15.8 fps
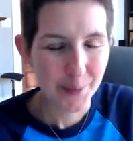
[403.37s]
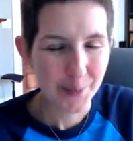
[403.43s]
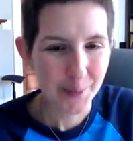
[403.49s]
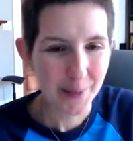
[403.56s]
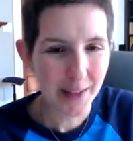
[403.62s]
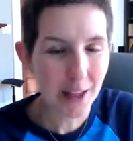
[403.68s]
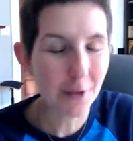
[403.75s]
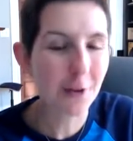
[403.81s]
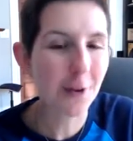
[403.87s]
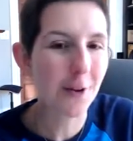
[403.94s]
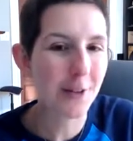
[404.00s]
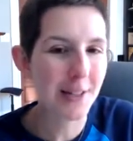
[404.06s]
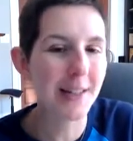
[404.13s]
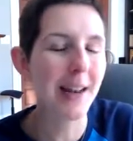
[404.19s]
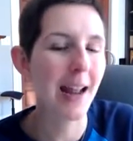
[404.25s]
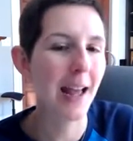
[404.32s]
if you
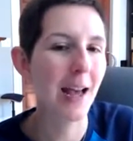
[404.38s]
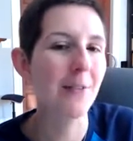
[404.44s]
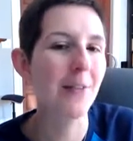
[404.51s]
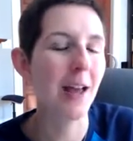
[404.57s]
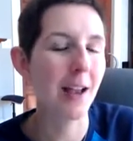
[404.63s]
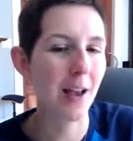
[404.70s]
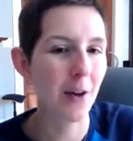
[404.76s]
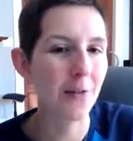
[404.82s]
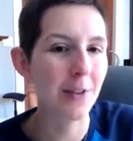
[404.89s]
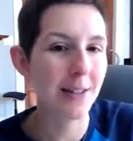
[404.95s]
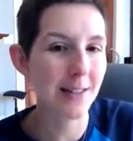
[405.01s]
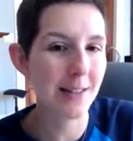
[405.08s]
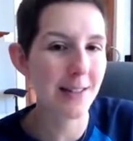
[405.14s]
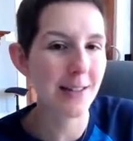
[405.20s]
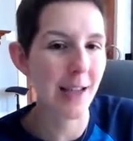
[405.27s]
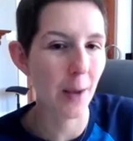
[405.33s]
didn't have that
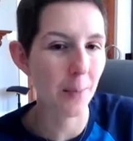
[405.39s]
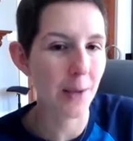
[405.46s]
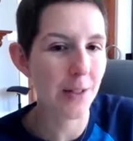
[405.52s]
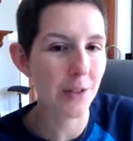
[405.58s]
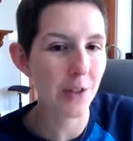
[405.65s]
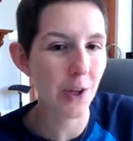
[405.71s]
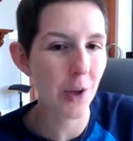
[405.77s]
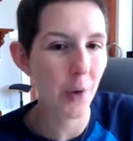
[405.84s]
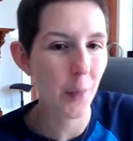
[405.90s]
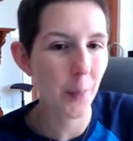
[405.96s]
confidence to tap into.